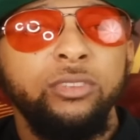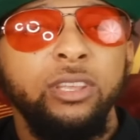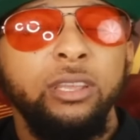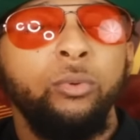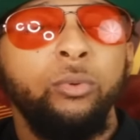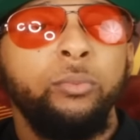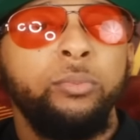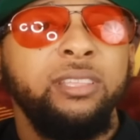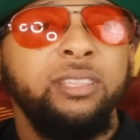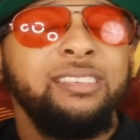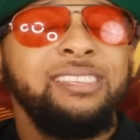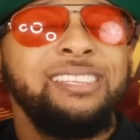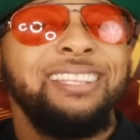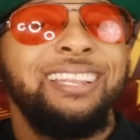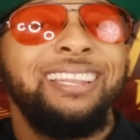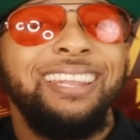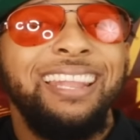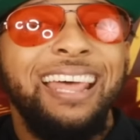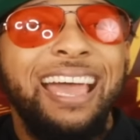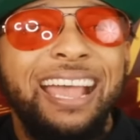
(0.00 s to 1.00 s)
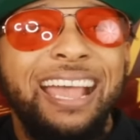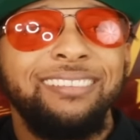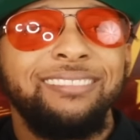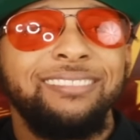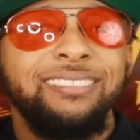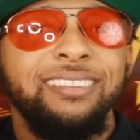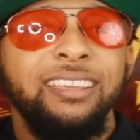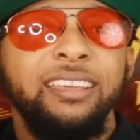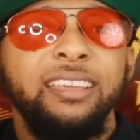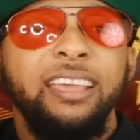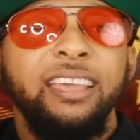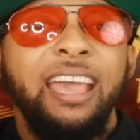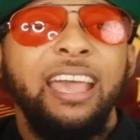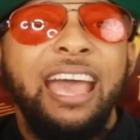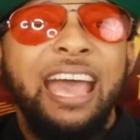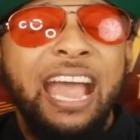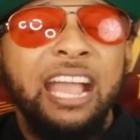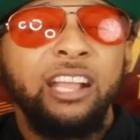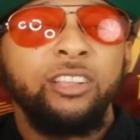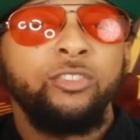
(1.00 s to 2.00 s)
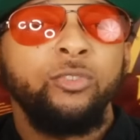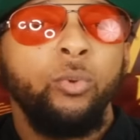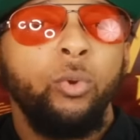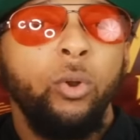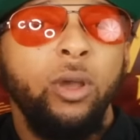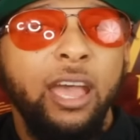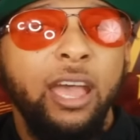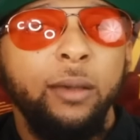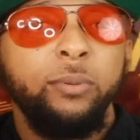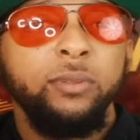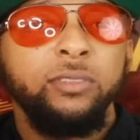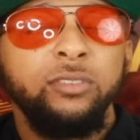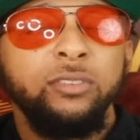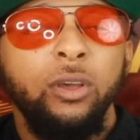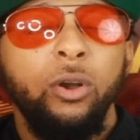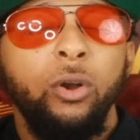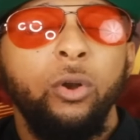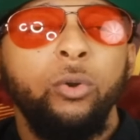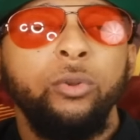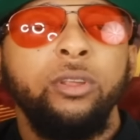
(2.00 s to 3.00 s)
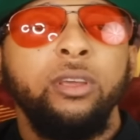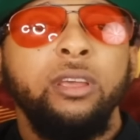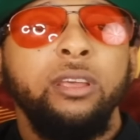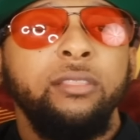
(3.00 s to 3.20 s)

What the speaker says: It will be the last actual episode